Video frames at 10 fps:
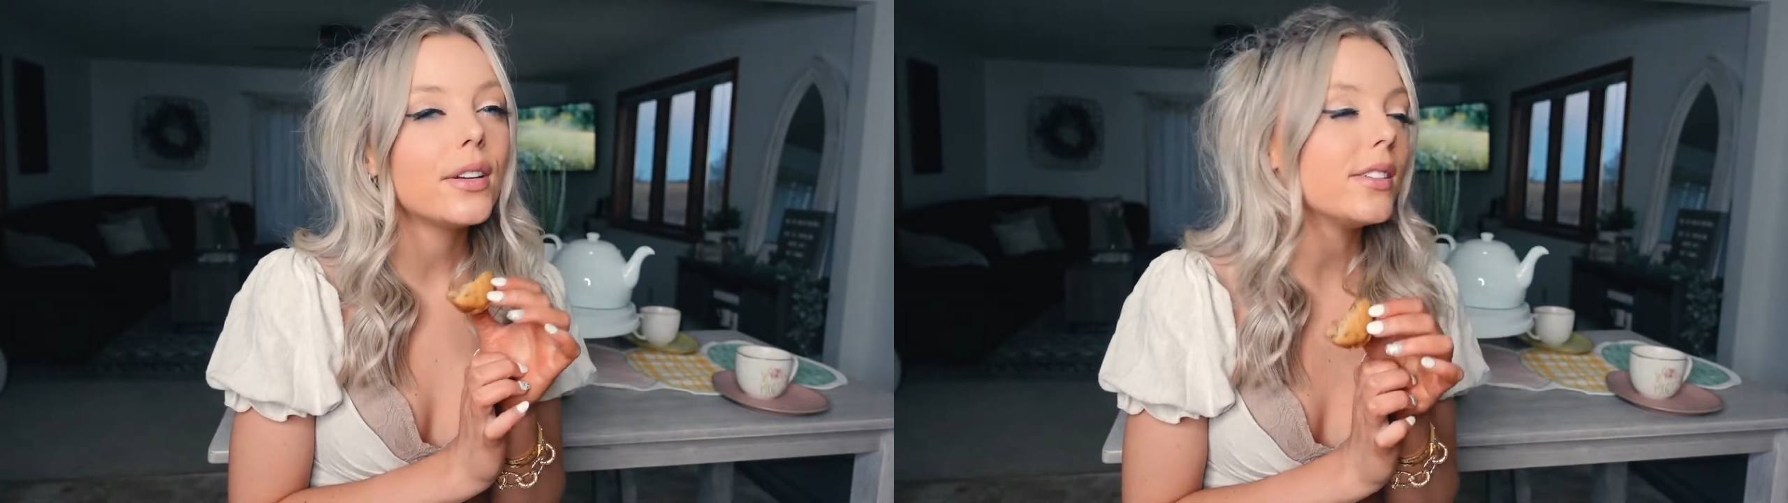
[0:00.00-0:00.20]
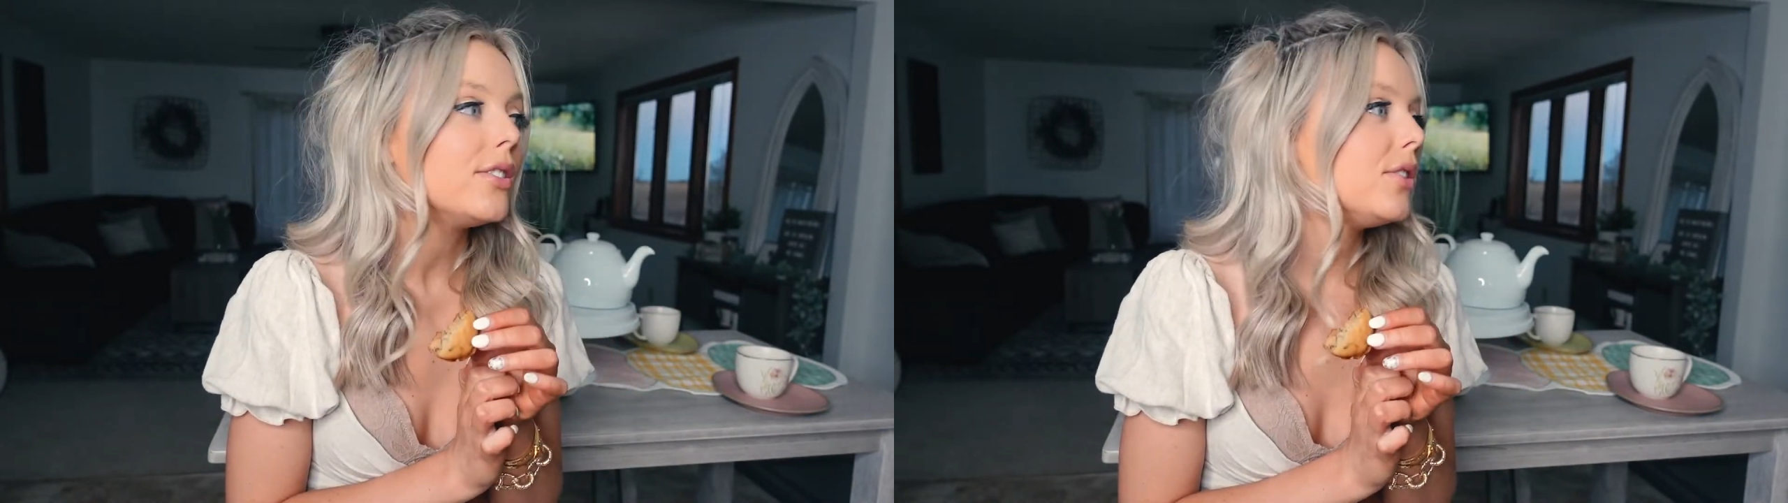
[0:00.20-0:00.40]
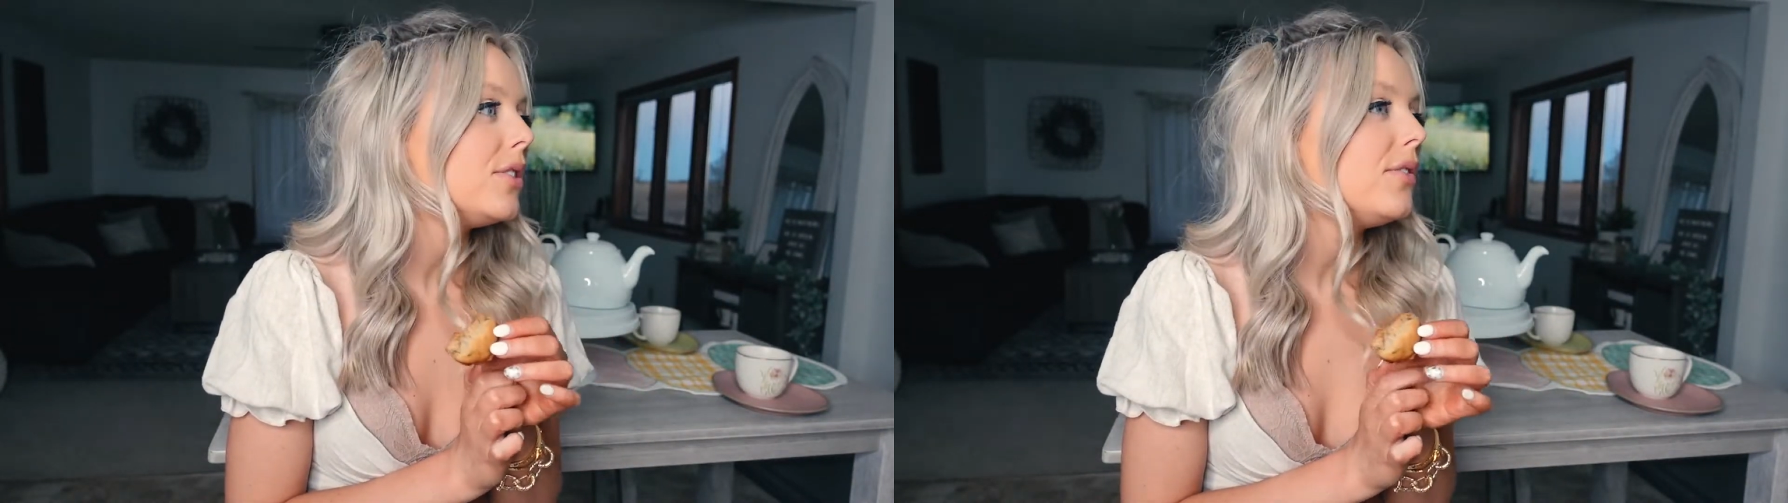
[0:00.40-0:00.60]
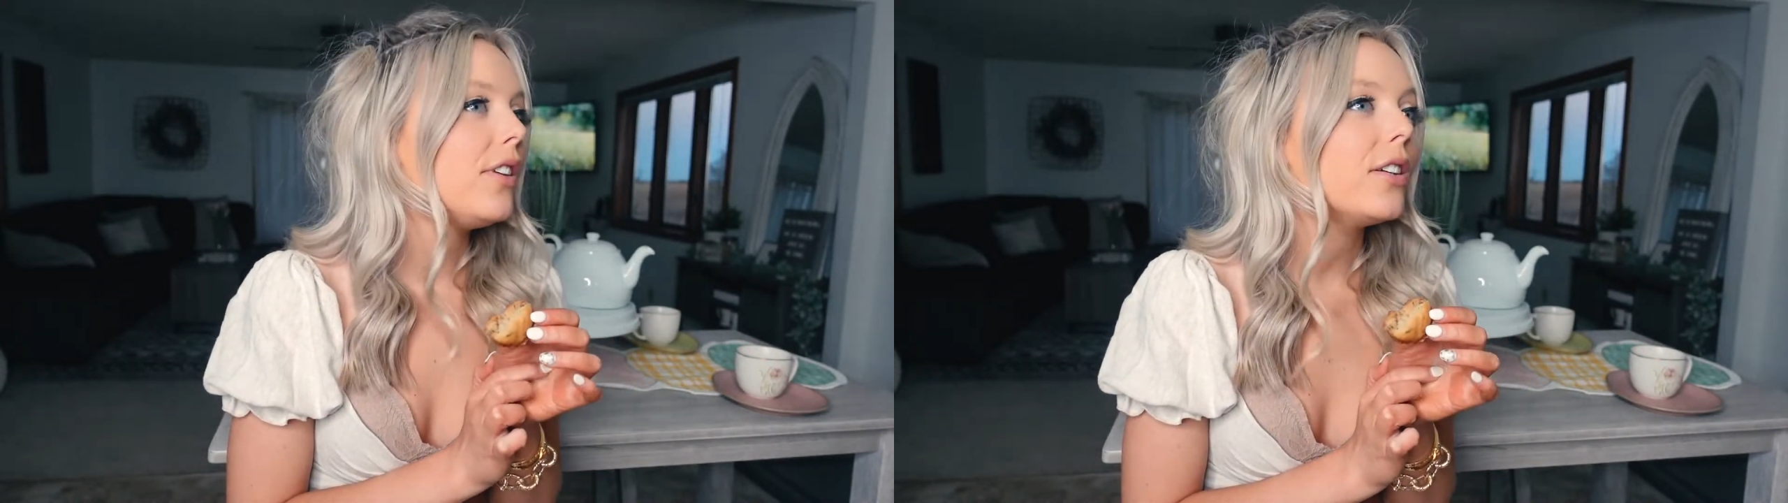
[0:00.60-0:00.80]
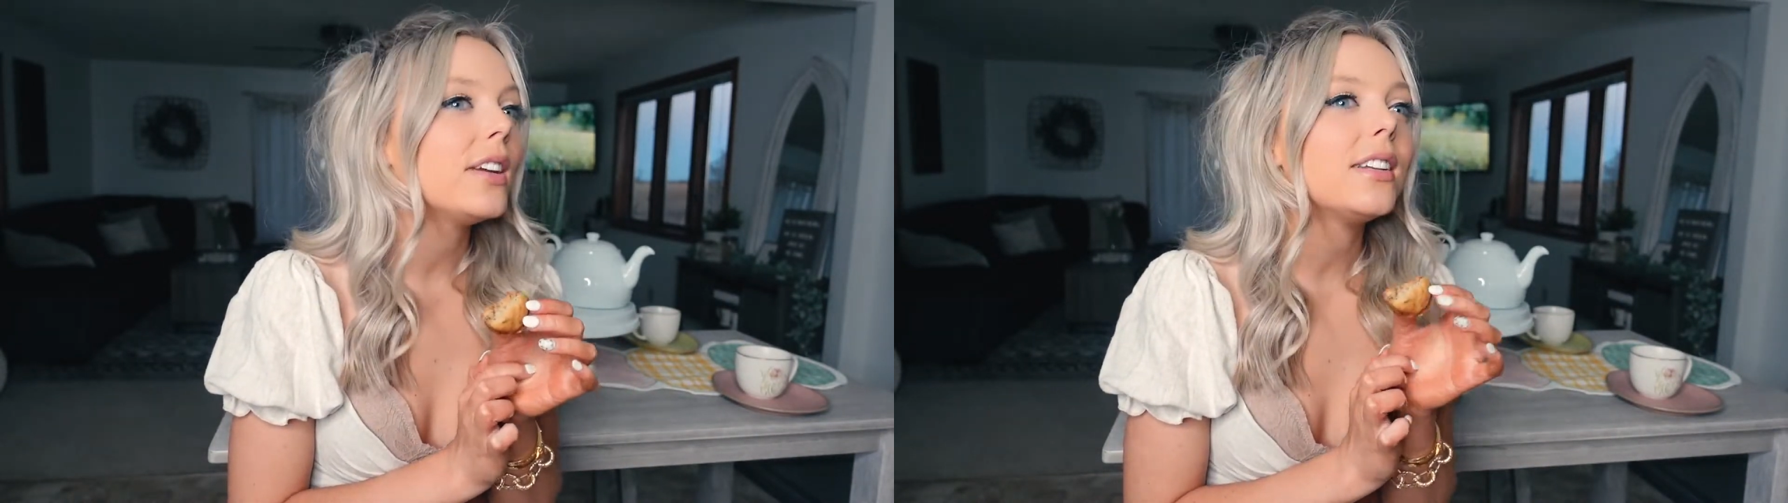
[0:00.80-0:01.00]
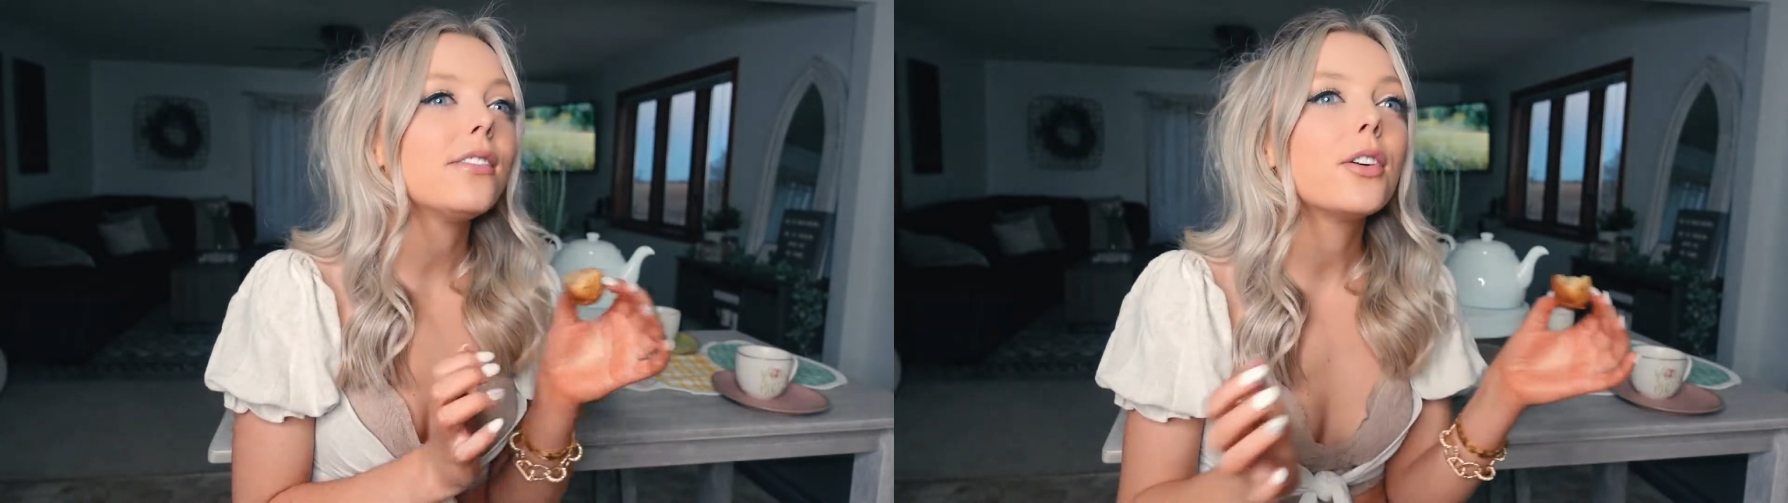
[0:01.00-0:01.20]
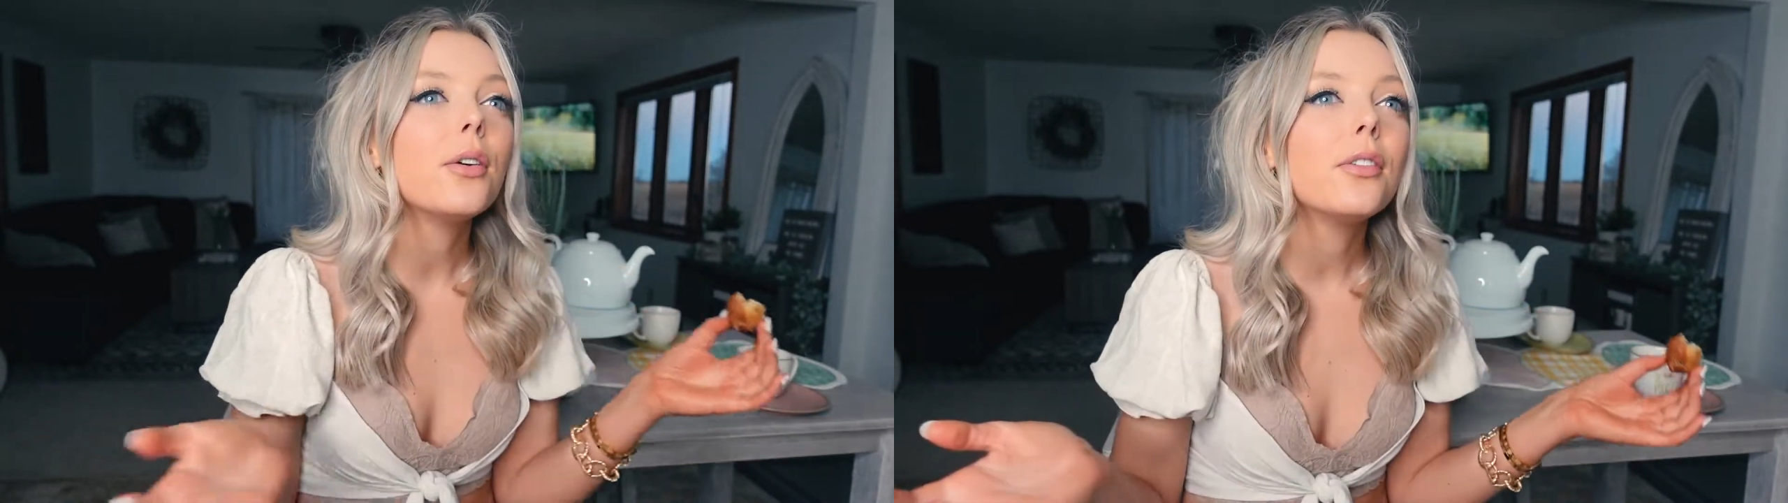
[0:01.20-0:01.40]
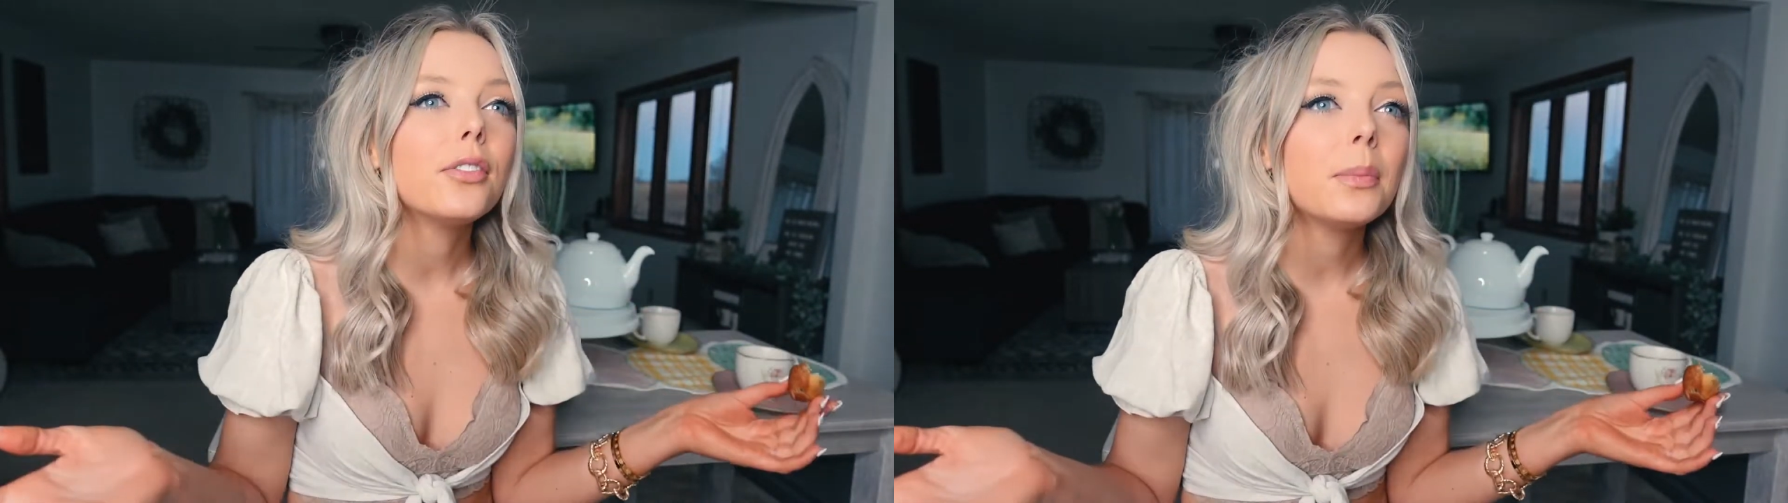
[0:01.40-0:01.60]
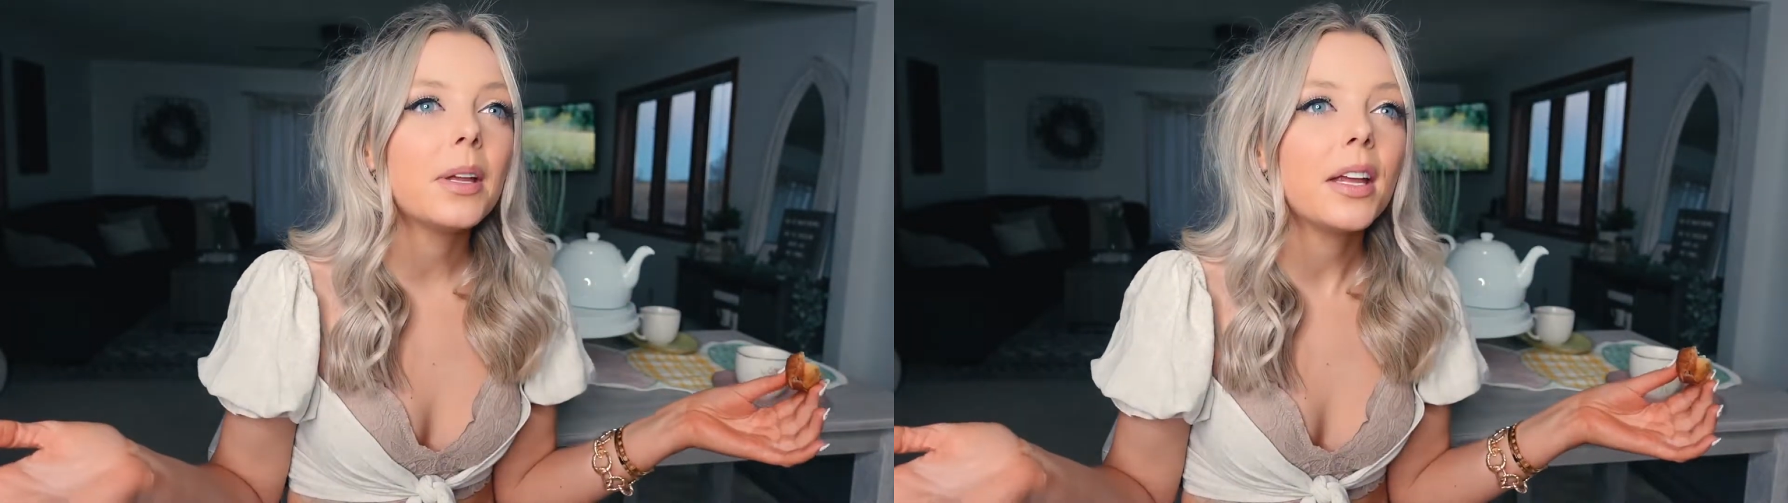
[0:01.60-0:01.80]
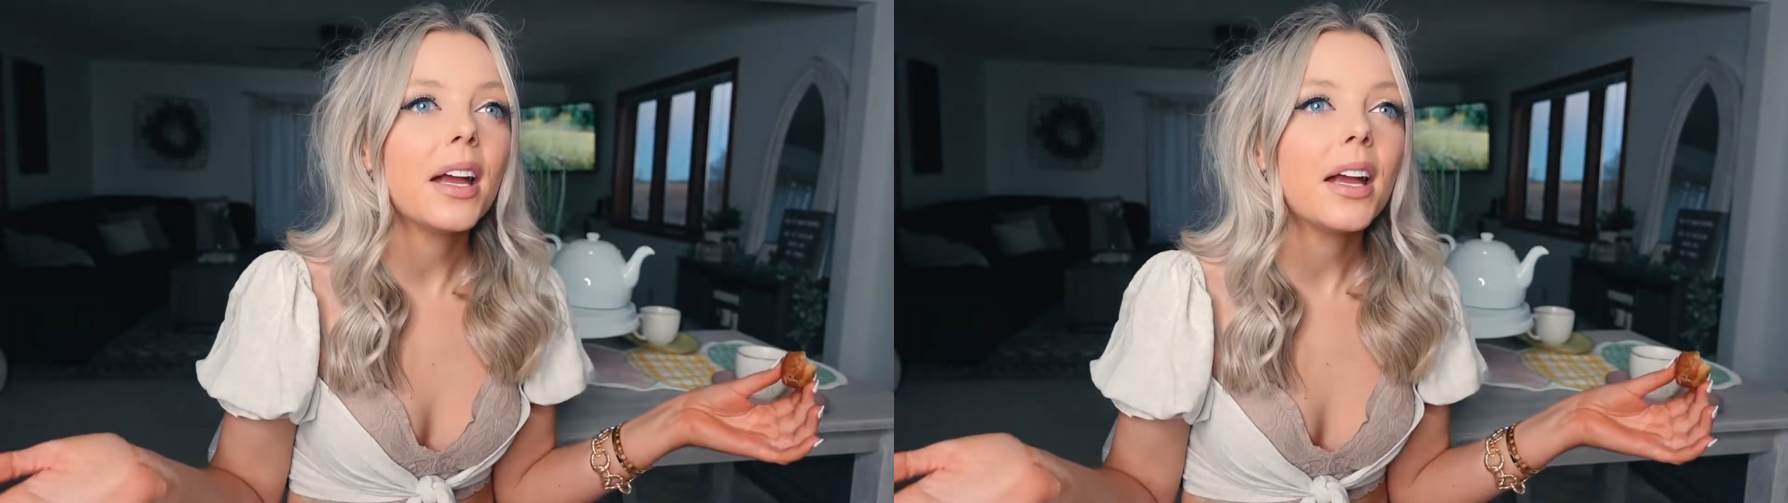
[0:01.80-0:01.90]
is just very difficult for me.